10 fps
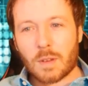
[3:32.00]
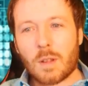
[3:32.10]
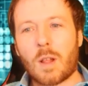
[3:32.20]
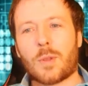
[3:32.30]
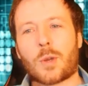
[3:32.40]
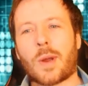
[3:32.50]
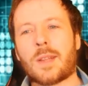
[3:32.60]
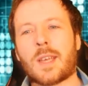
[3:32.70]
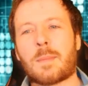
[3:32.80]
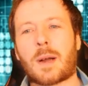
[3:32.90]
the great
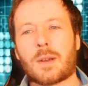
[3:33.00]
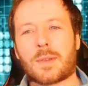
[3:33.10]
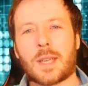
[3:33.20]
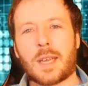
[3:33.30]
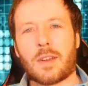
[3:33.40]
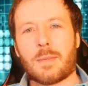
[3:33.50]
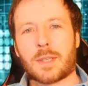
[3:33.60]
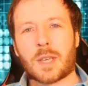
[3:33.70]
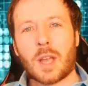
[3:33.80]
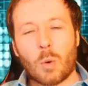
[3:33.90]
thing about Ethereum
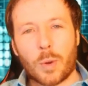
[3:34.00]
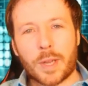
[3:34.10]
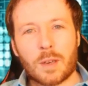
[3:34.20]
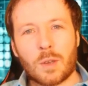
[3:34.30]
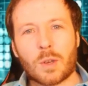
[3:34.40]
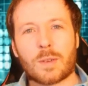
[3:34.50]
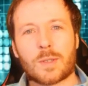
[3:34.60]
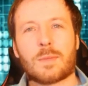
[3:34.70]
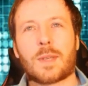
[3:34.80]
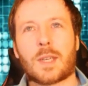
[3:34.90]
is we can look on
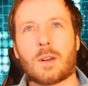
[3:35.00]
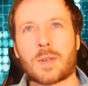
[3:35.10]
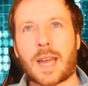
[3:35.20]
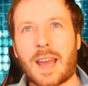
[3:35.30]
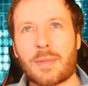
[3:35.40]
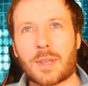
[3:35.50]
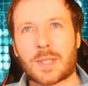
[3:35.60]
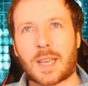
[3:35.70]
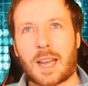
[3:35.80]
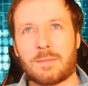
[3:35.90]
something called
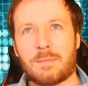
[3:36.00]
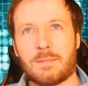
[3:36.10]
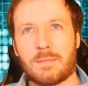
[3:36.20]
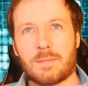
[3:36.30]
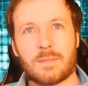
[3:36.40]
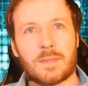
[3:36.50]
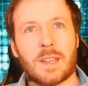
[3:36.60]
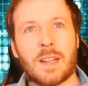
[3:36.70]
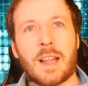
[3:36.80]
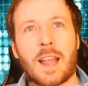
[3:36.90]
Etherscan
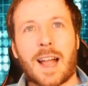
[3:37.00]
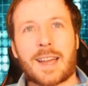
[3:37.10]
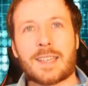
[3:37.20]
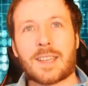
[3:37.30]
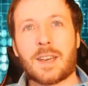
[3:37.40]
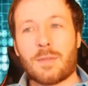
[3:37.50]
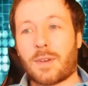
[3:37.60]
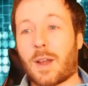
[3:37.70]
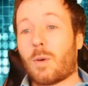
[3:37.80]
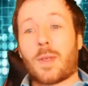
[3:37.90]
and
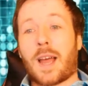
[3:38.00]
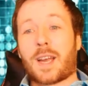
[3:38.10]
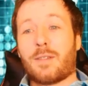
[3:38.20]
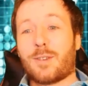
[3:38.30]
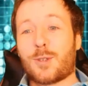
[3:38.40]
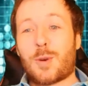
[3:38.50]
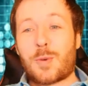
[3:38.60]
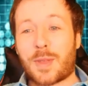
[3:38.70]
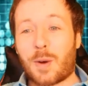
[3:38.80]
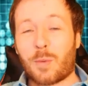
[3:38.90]
identify what the hacker is doing
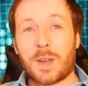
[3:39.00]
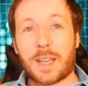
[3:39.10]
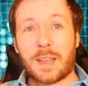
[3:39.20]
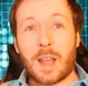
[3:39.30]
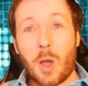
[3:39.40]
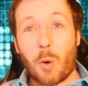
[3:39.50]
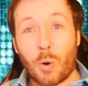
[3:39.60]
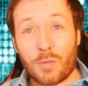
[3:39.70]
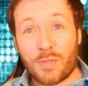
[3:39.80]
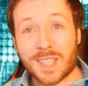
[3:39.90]
with that wallet. And
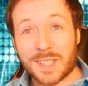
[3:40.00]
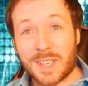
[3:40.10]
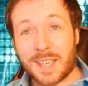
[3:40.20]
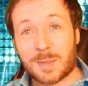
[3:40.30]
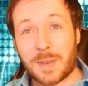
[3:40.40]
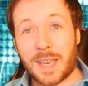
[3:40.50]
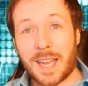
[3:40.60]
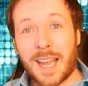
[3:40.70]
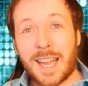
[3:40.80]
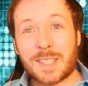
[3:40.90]
what fascinates me
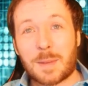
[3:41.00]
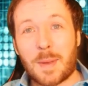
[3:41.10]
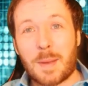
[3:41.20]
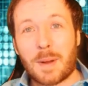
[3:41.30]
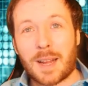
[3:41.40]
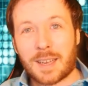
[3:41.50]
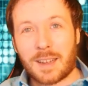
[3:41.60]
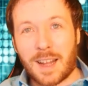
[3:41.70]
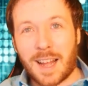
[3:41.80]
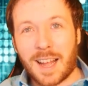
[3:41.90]
is the BitMart
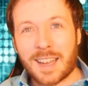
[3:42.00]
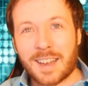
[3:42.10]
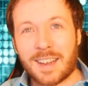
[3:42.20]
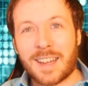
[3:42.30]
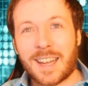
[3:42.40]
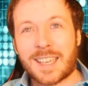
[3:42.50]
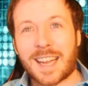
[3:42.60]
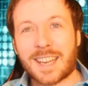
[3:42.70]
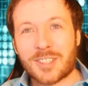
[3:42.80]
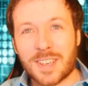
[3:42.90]
hacker has
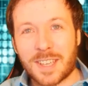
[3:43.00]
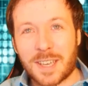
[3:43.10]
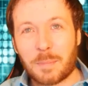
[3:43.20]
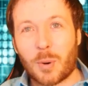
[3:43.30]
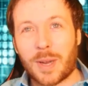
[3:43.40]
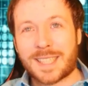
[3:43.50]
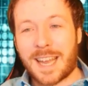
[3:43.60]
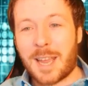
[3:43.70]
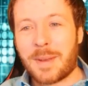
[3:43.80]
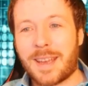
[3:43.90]
actually put his
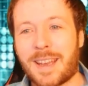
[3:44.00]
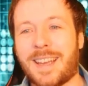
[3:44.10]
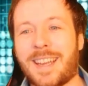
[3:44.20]
name here.